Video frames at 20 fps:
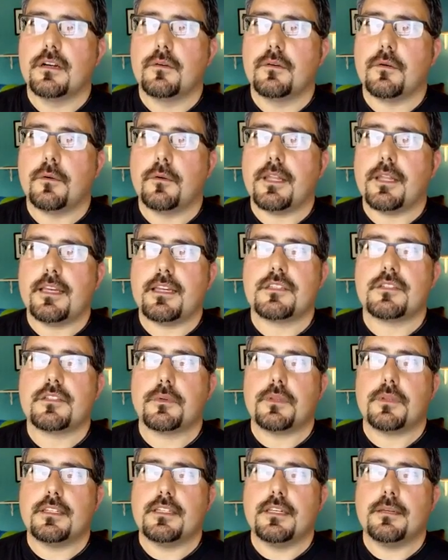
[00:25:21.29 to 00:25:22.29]
replaced
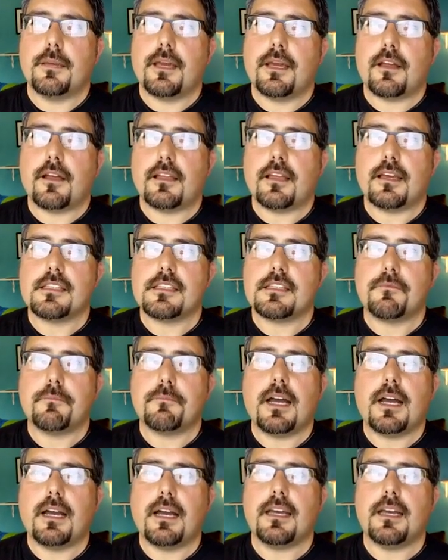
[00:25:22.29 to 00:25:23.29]
with the dim outlines of
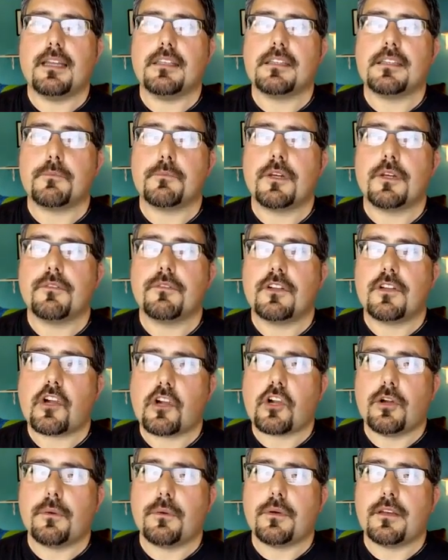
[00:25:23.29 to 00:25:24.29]
pines briefly
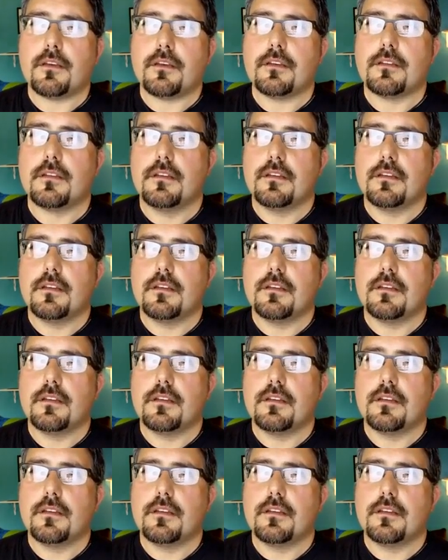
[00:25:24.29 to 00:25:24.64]
showing